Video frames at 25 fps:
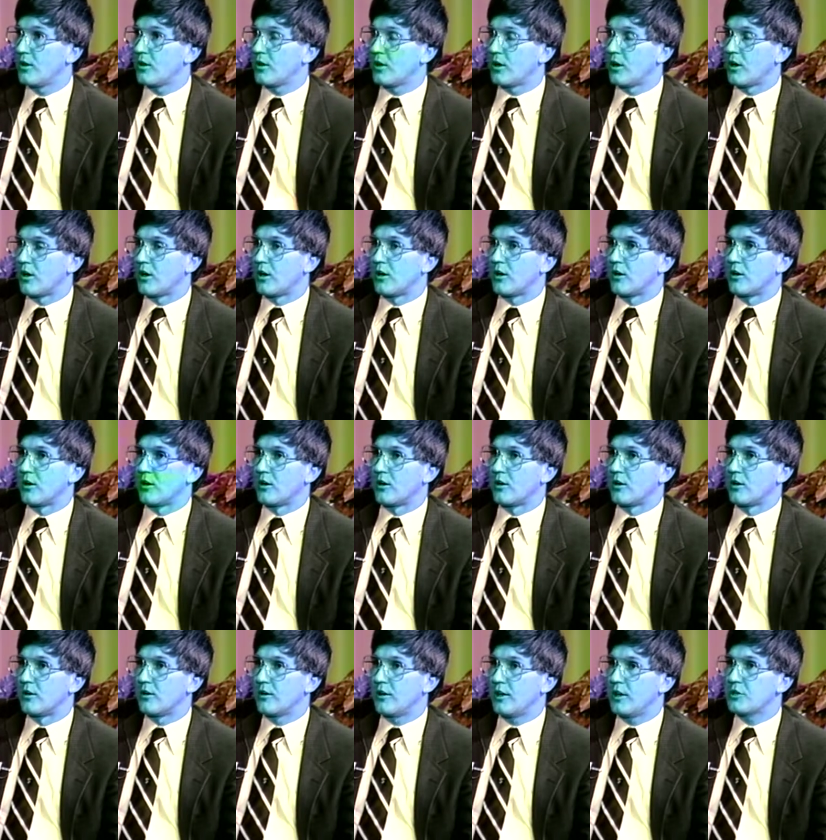
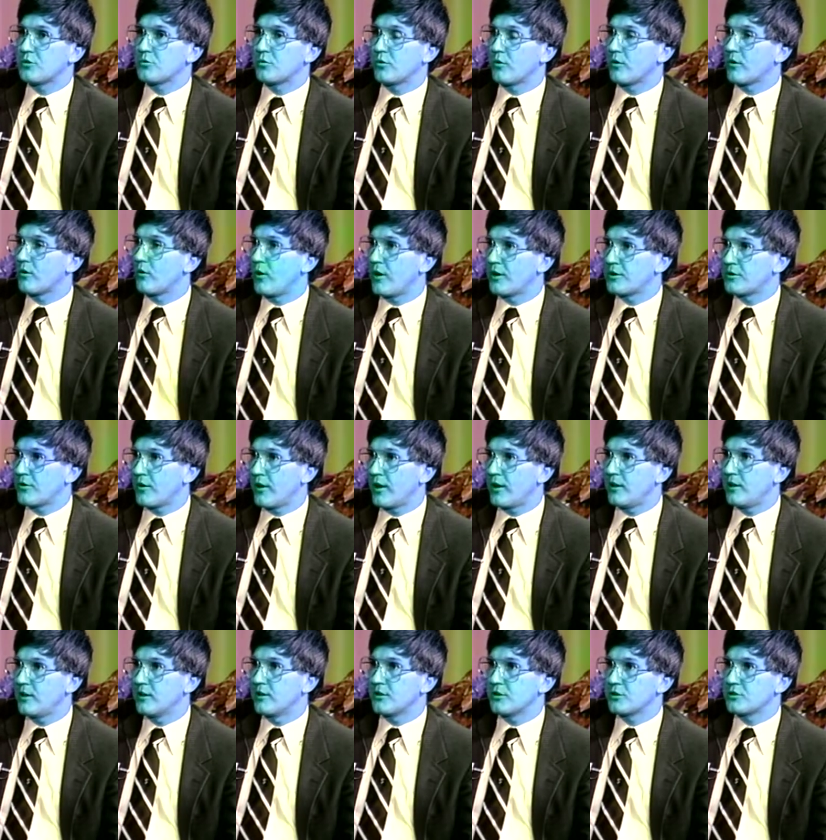Uh, each will require
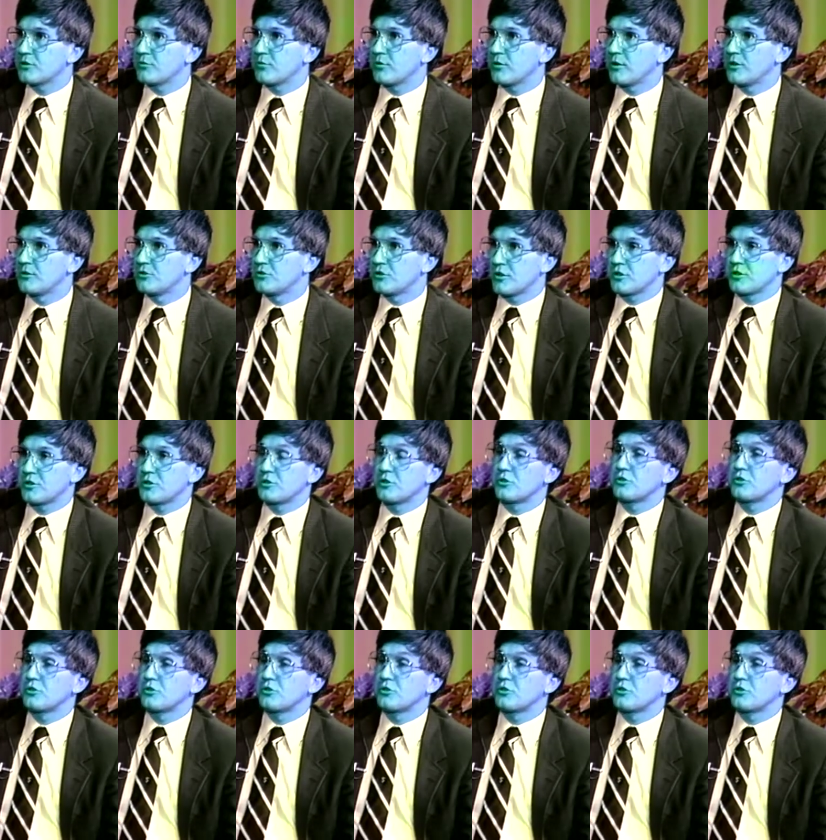training and discipline, just as it